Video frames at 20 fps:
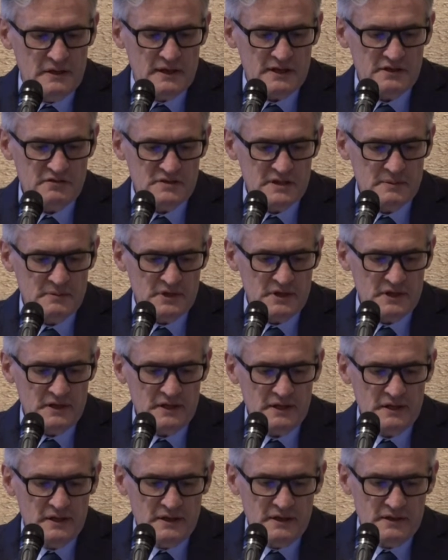
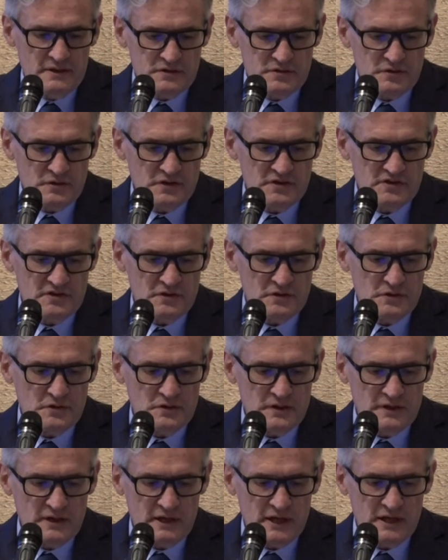extremity,
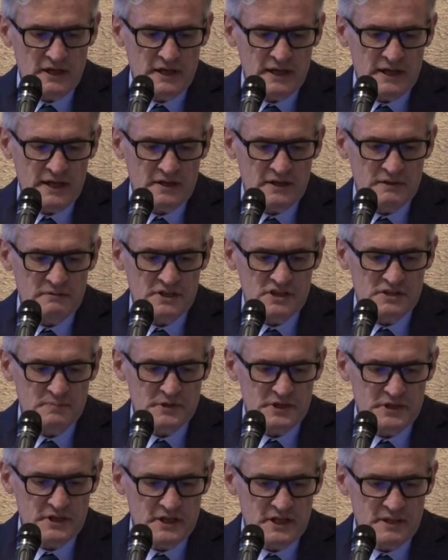torso, head and neck, and
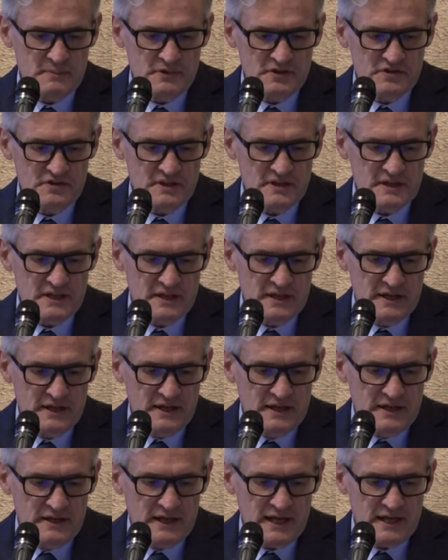retroperitoneum. You see that
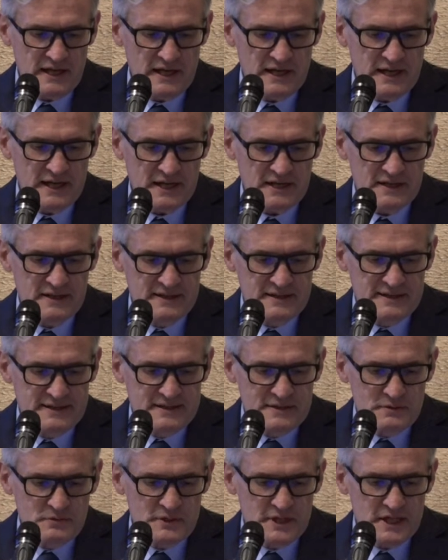head and neck
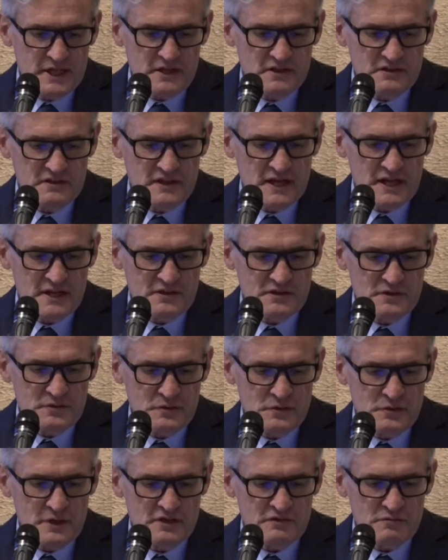really does not
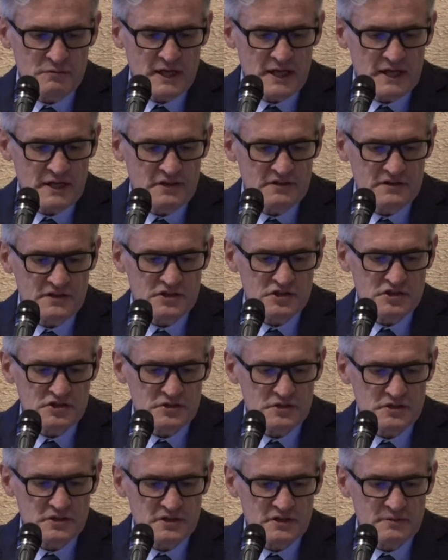do as well as it
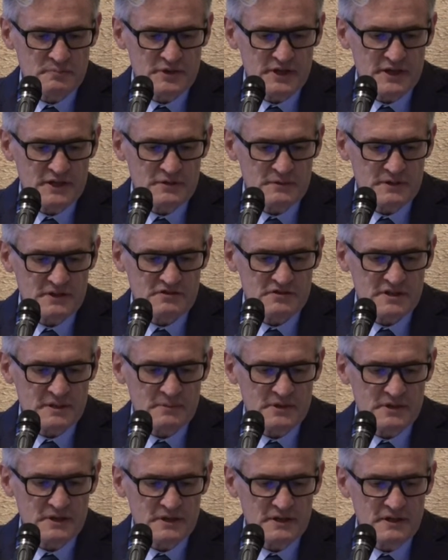should compared to
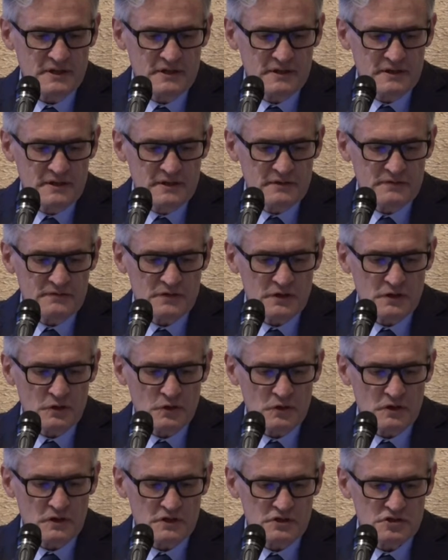extremity for
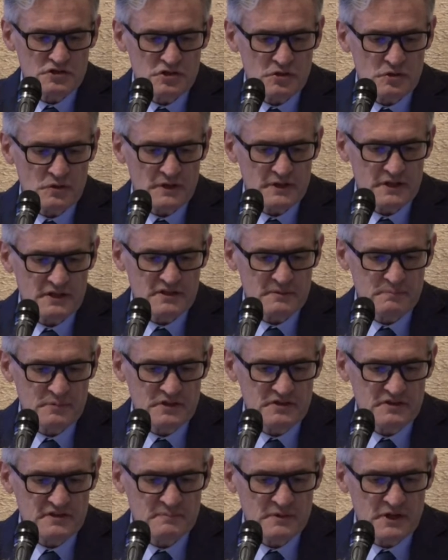local control. These are
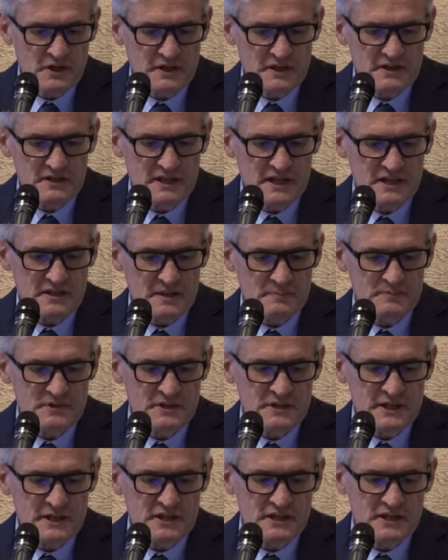Princess Margaret data up
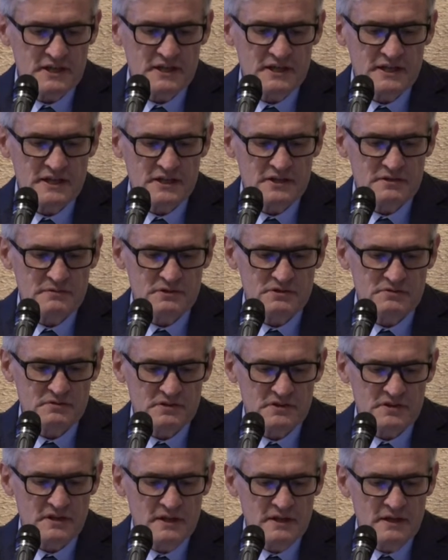to 1988, which
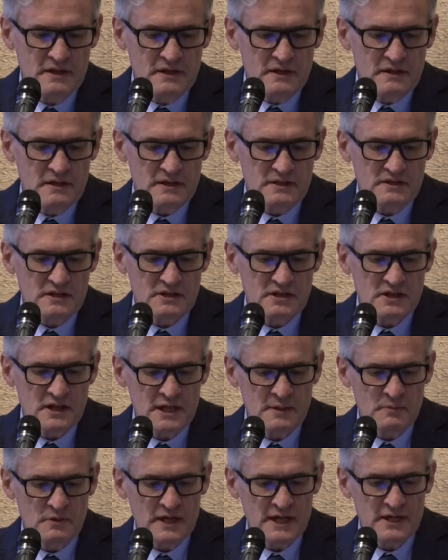was at the
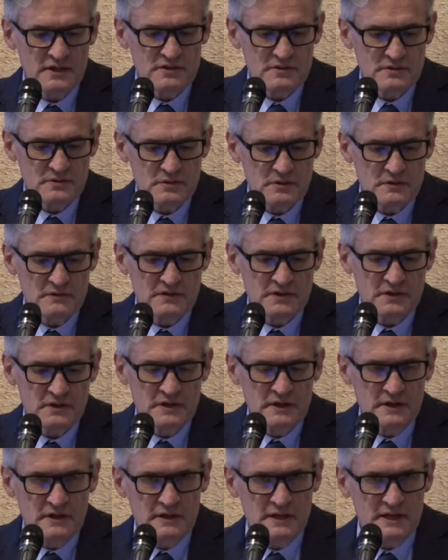time when I took
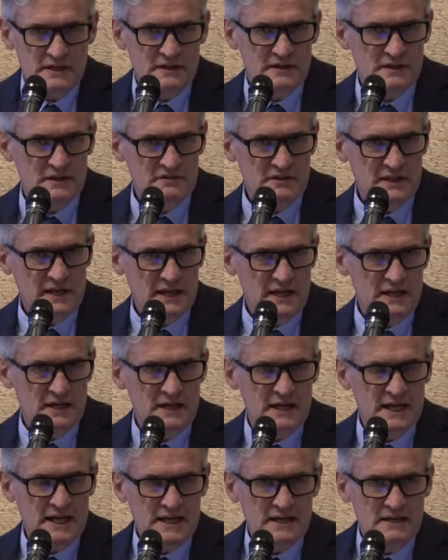over as the head
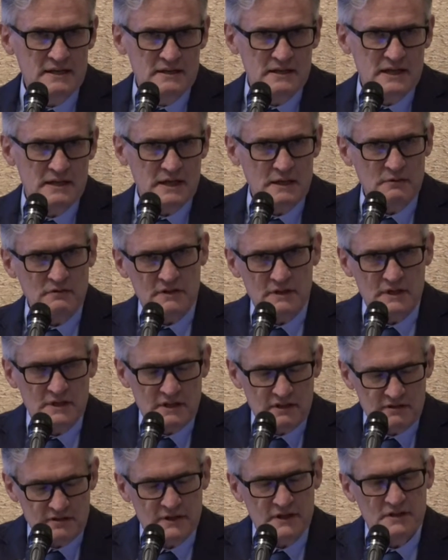and neck,
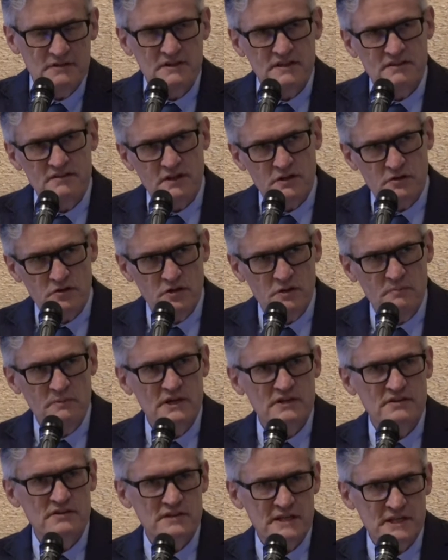as the
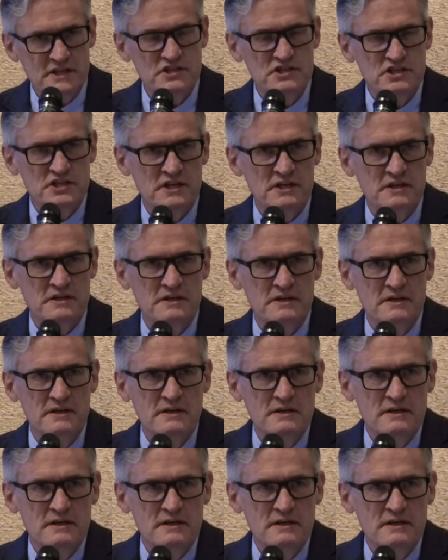sarcoma site chair.